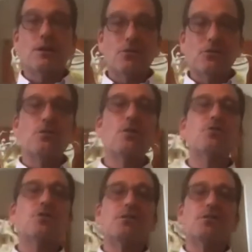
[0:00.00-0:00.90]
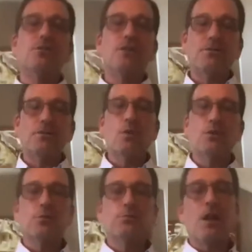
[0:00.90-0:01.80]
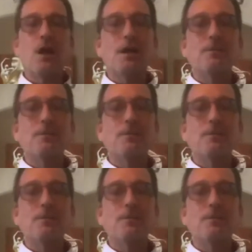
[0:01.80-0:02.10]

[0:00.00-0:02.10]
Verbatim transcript: And so in those cases, you definitely want to apply